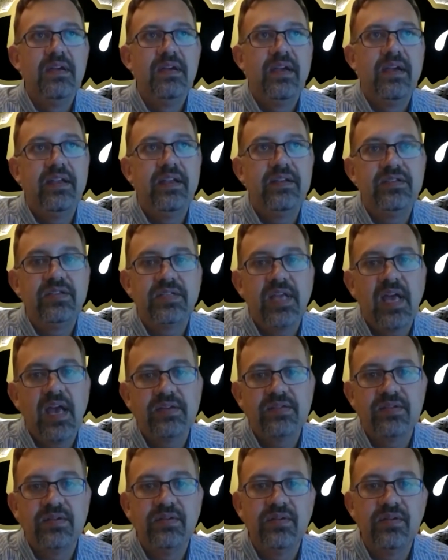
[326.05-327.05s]
And it just
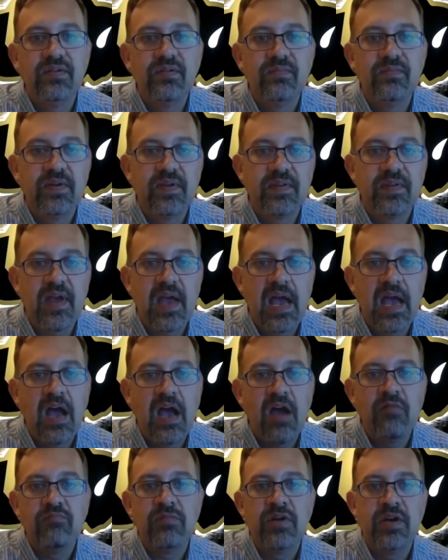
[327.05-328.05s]
has to do with
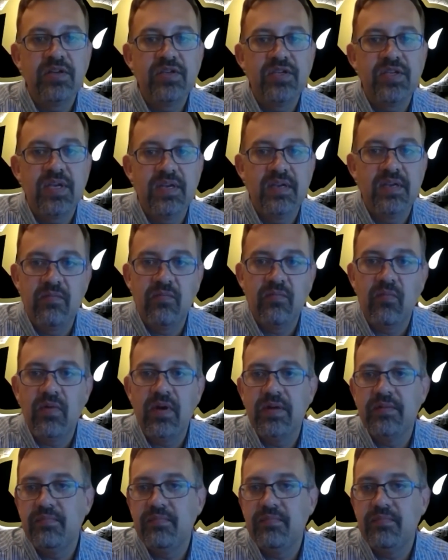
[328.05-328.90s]
how much and in what